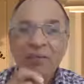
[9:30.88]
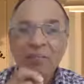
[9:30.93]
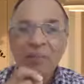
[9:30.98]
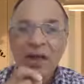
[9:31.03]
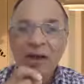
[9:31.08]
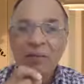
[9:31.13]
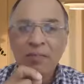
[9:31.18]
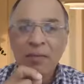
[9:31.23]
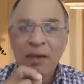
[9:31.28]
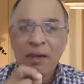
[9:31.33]
be
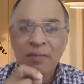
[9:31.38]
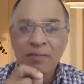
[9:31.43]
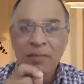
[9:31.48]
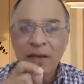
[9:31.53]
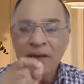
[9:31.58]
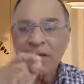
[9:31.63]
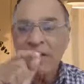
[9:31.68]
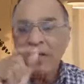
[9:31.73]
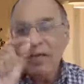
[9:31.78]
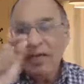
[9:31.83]

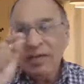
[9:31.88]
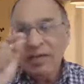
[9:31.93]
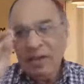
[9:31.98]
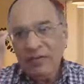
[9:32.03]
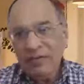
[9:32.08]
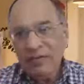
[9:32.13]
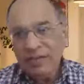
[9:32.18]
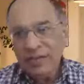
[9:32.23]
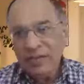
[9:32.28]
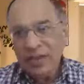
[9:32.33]
palpable
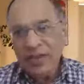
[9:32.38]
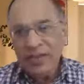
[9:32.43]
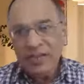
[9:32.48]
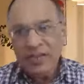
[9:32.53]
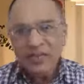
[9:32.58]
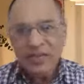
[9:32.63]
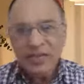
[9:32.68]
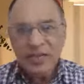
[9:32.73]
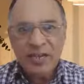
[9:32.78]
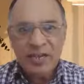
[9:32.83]
if there
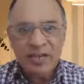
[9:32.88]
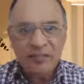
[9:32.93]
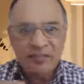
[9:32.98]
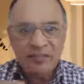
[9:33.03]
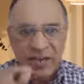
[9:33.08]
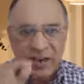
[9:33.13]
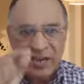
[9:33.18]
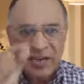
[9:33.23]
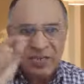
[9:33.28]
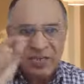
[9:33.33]
is an
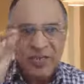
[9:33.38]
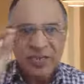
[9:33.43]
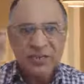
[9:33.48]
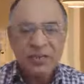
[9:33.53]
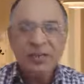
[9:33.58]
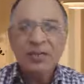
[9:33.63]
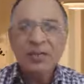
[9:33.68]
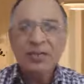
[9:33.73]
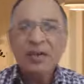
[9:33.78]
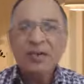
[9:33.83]

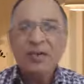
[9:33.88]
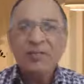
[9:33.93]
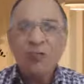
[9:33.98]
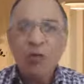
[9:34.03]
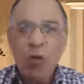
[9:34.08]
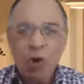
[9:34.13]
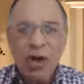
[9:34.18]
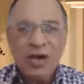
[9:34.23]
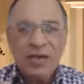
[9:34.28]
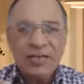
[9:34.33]
infection
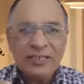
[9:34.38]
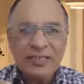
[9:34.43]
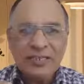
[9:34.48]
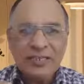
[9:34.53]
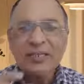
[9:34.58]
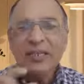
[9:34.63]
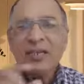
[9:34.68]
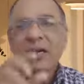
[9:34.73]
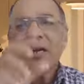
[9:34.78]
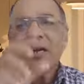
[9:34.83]
focus